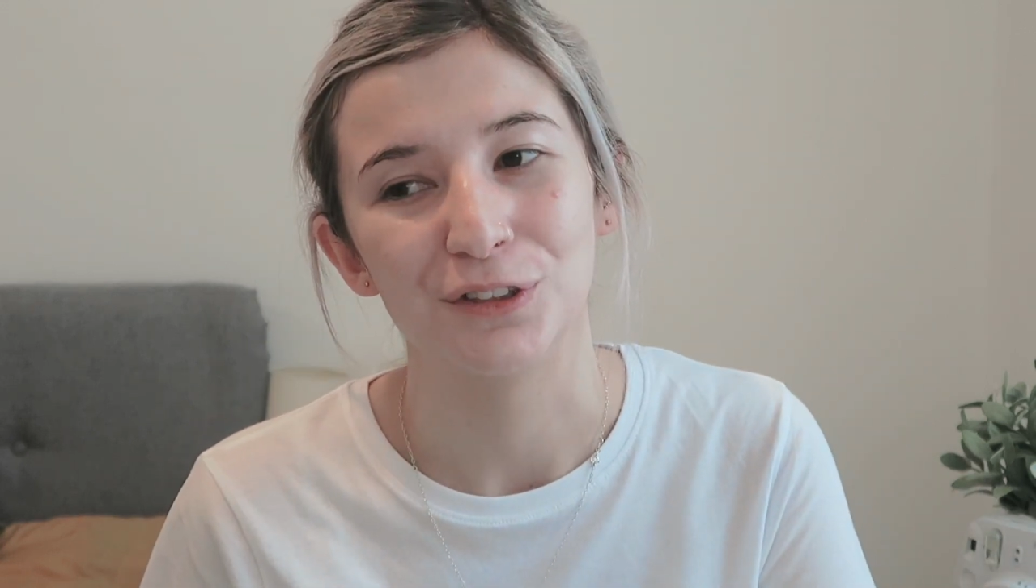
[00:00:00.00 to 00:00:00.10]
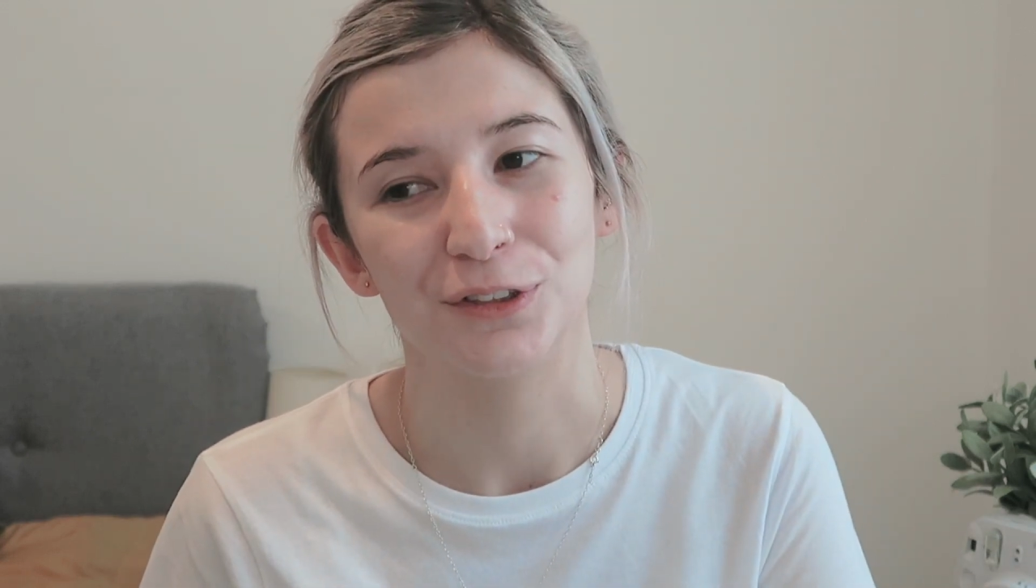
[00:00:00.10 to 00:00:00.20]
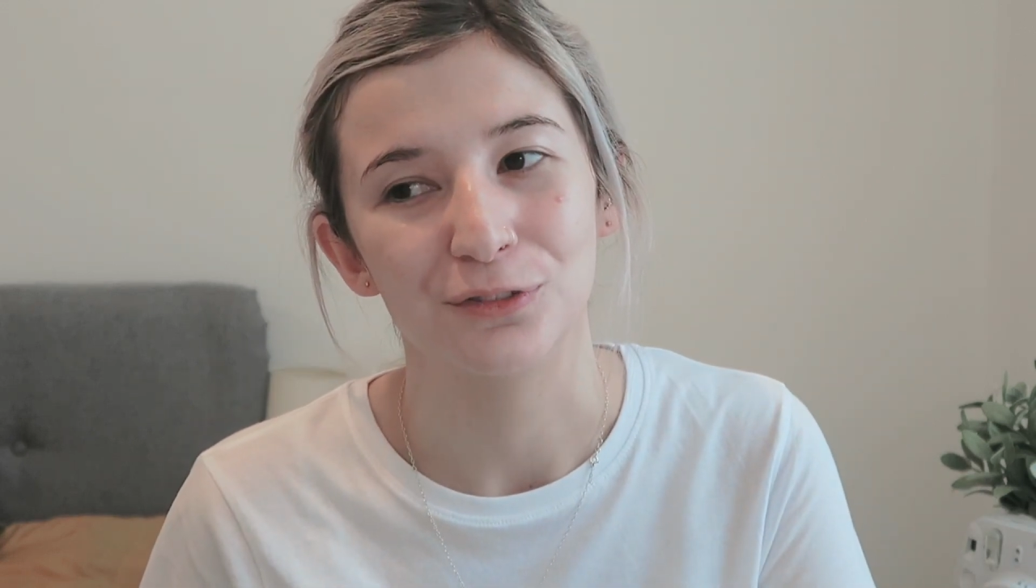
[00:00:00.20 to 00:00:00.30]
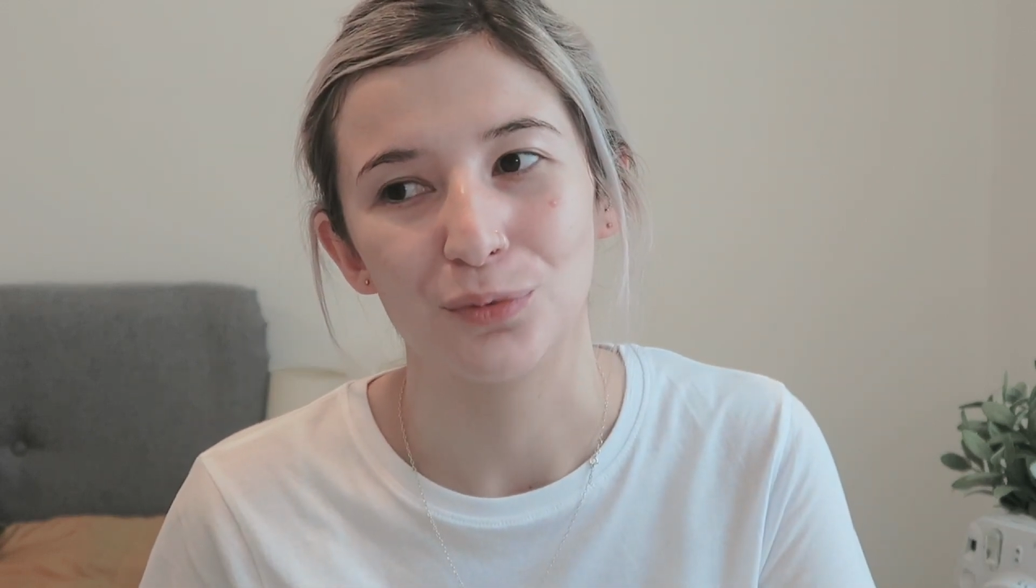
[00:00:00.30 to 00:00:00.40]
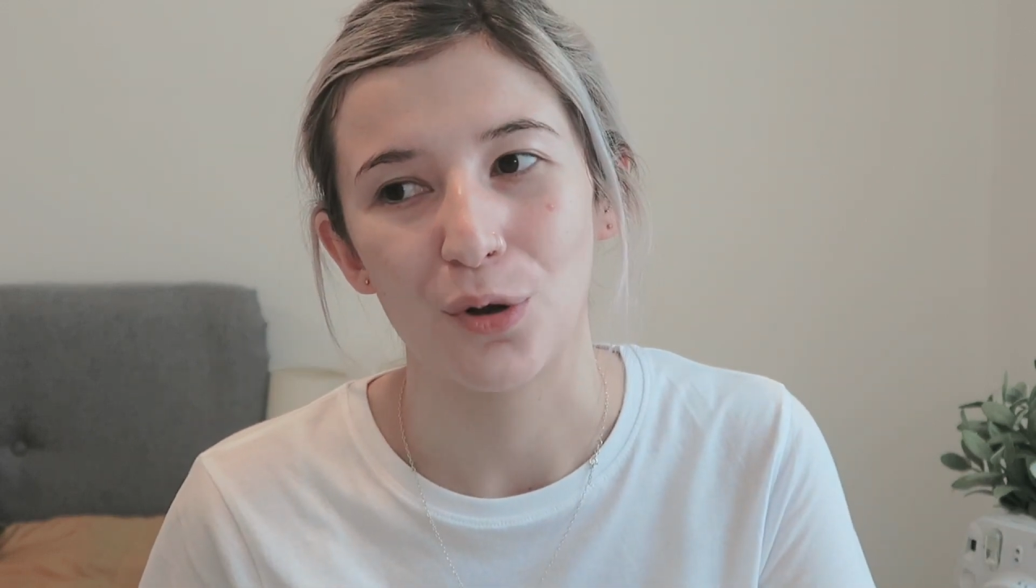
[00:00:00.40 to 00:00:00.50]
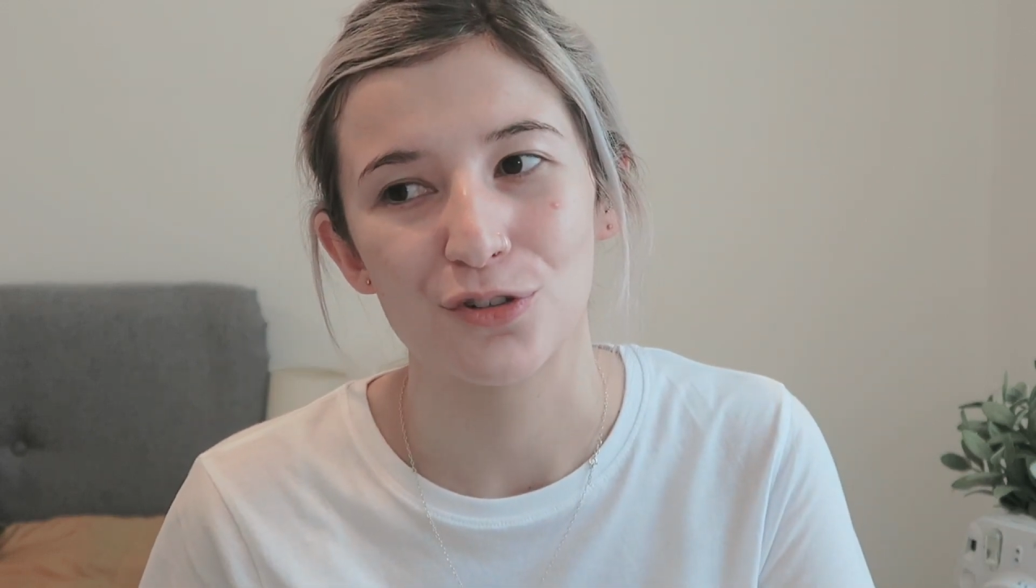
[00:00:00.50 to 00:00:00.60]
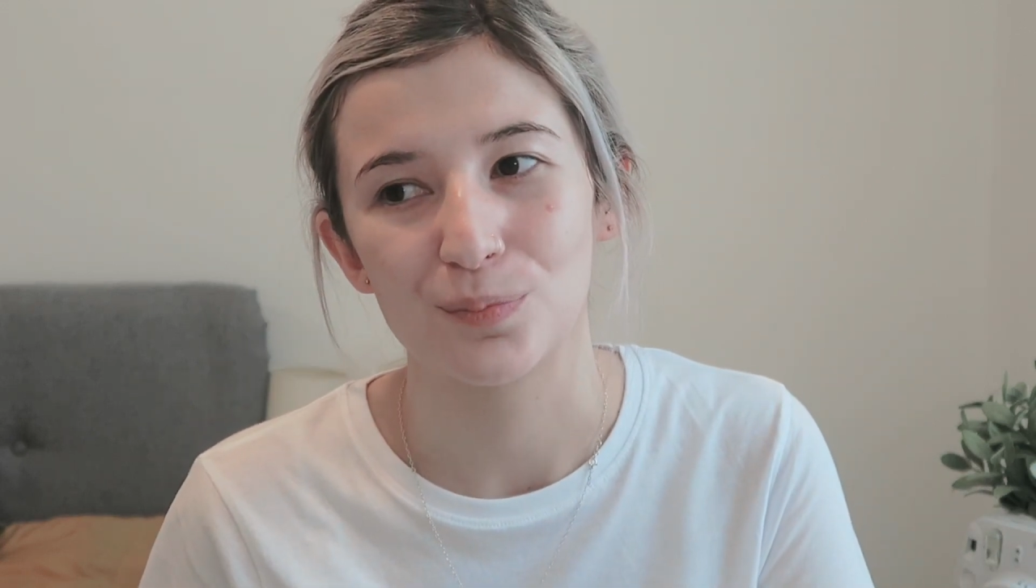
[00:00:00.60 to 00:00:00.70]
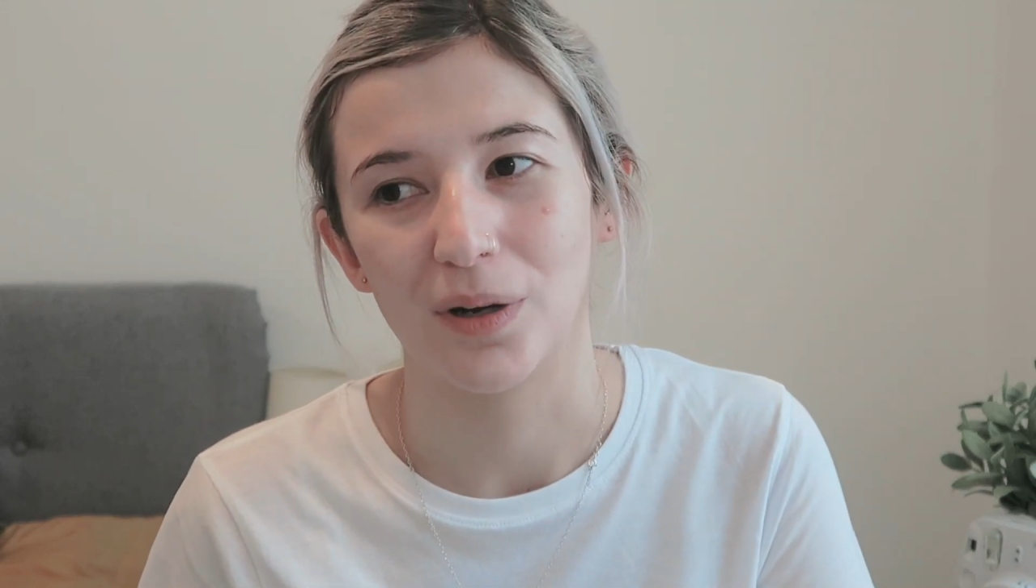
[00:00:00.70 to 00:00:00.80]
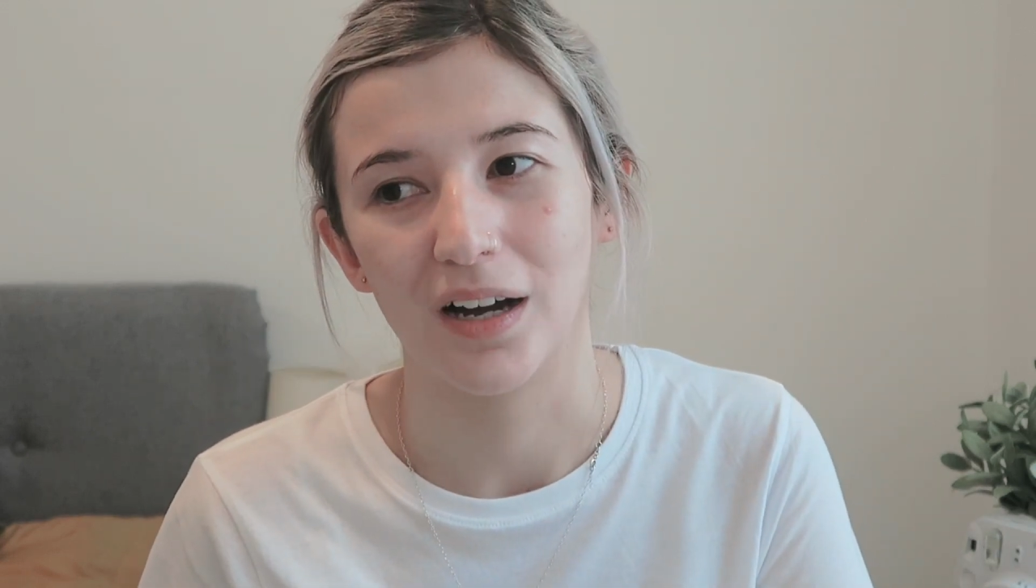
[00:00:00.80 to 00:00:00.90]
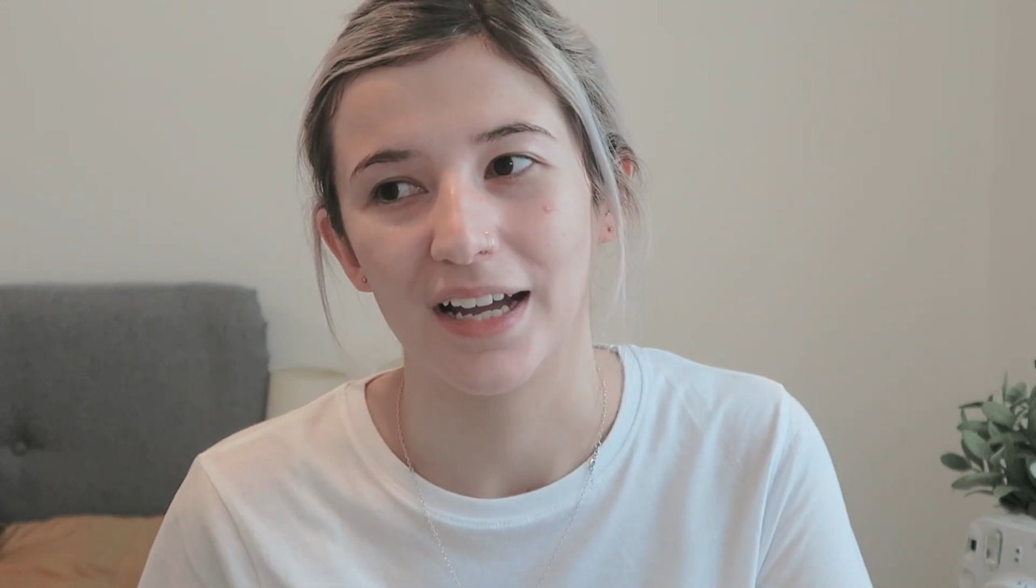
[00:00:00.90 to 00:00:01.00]
you've watched
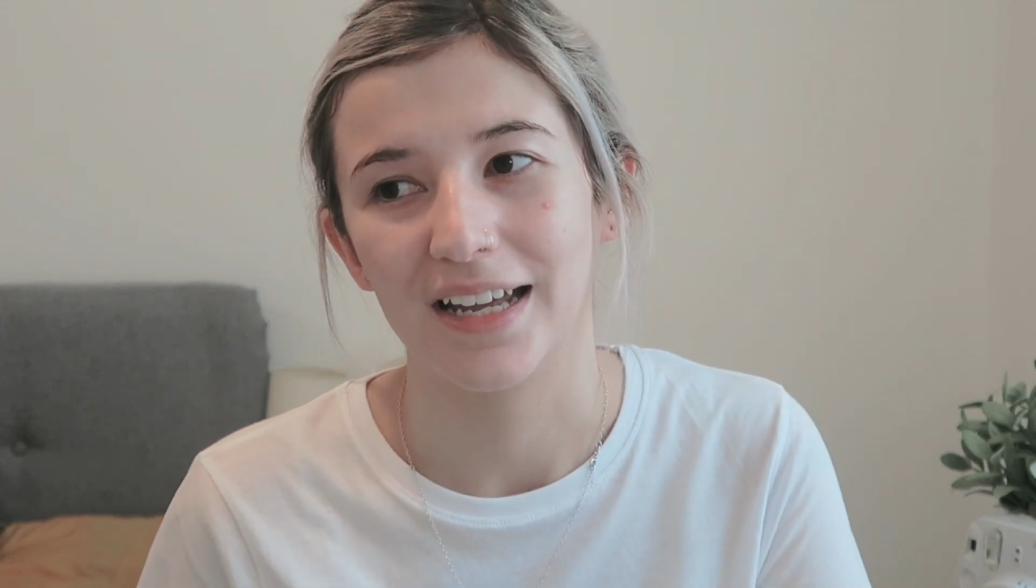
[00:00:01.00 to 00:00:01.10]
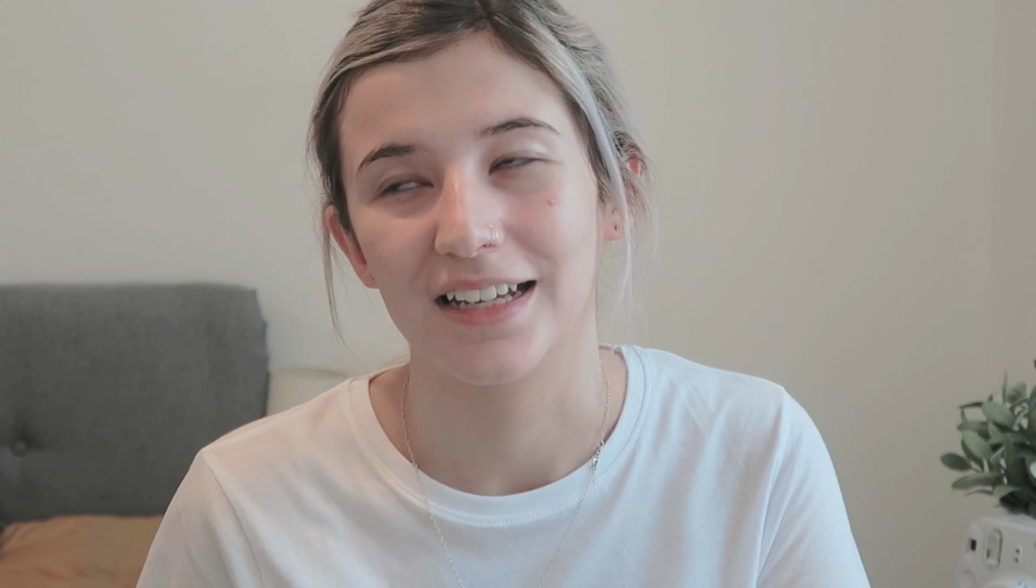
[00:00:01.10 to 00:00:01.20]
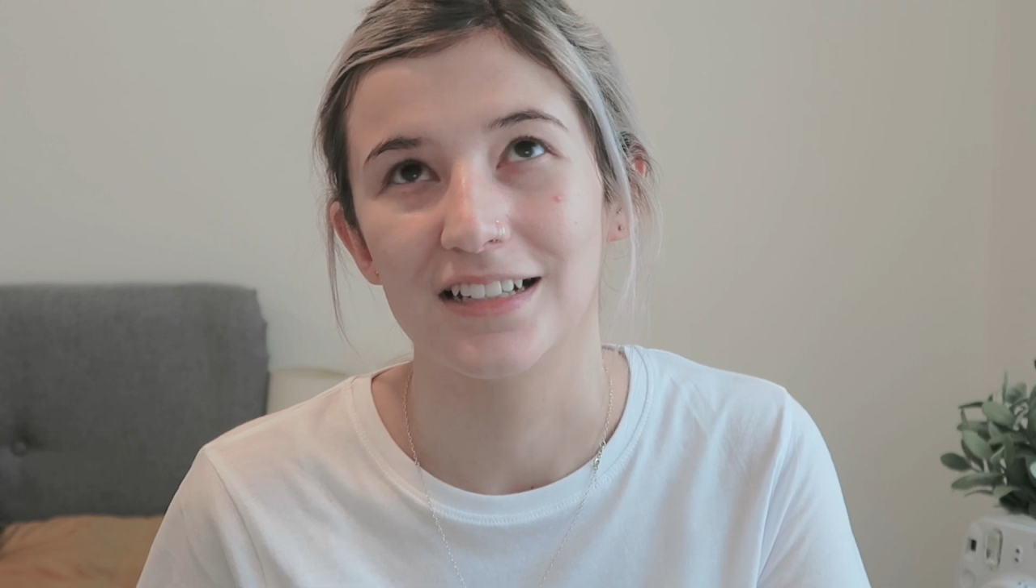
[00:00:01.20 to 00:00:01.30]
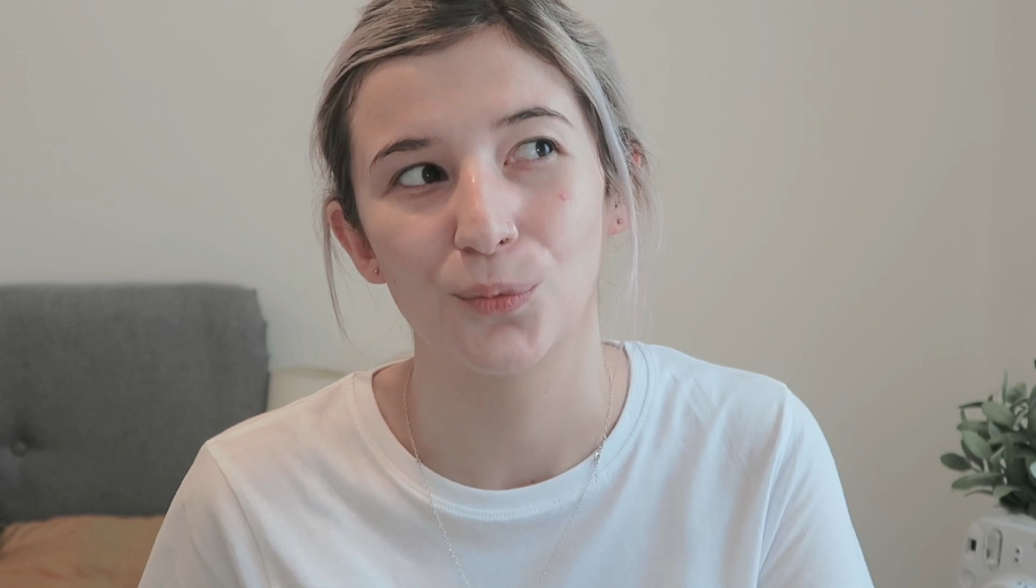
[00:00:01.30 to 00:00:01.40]
my